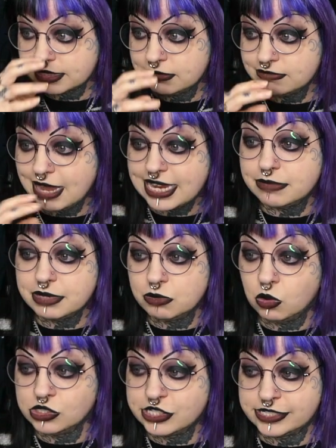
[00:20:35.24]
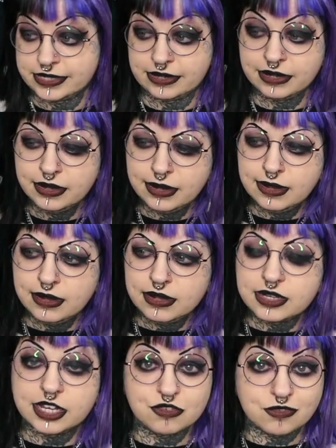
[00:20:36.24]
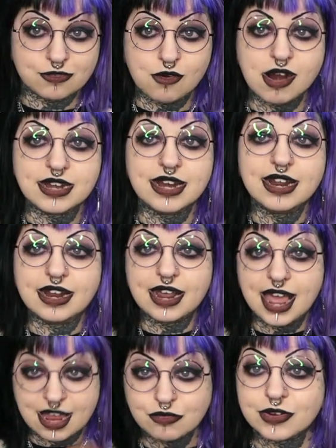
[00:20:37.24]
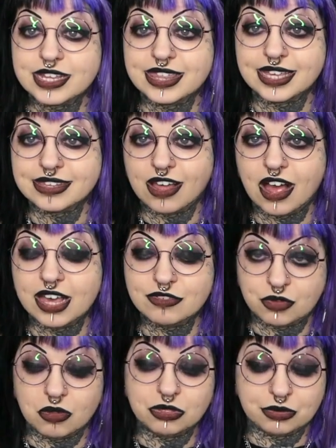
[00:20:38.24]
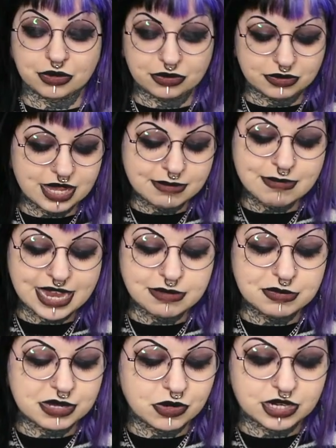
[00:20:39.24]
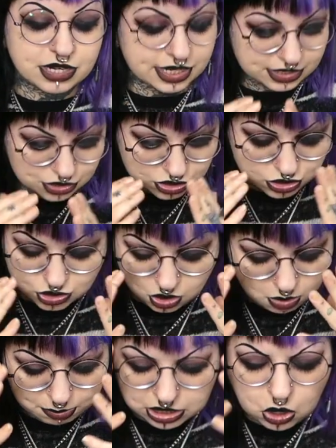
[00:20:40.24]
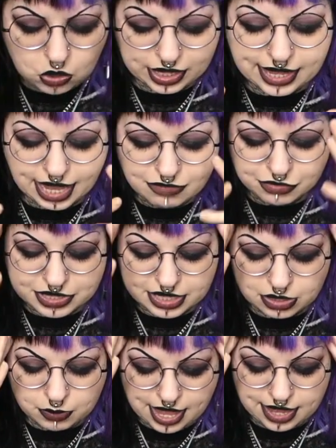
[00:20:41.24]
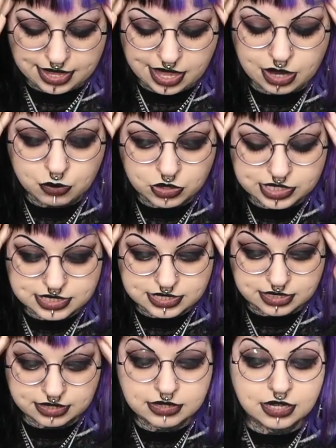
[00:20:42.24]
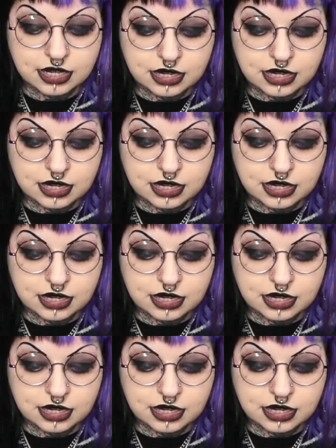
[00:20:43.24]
made me want to confront everything that I have gone through. It made me want to like stop locking everything away. I wanted to